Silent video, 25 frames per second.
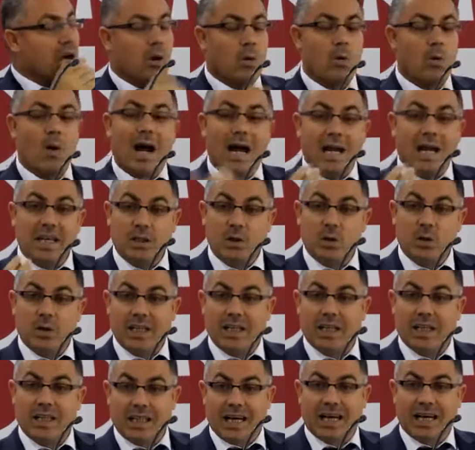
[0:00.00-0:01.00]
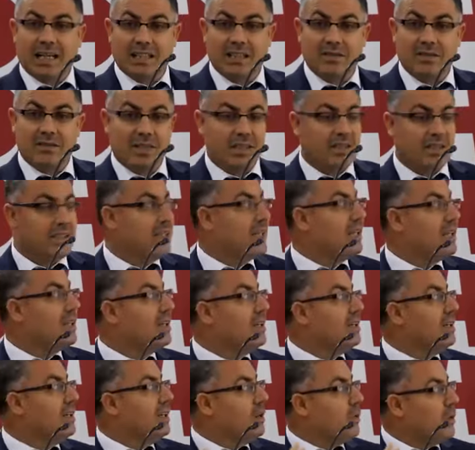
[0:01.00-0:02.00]
Why do we need active learning?
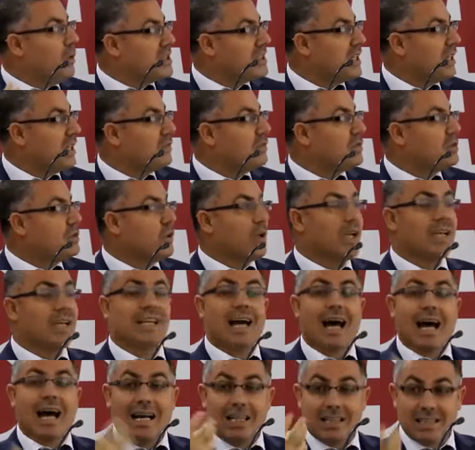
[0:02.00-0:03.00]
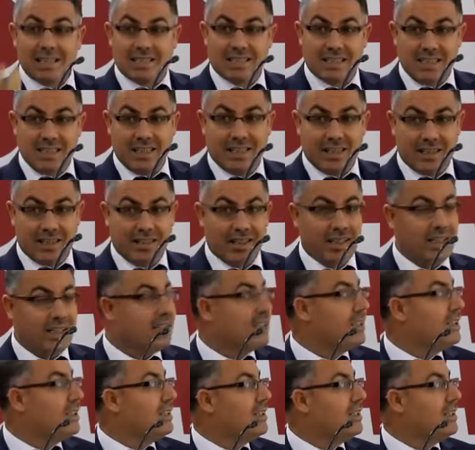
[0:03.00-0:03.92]
We said to enhance learning,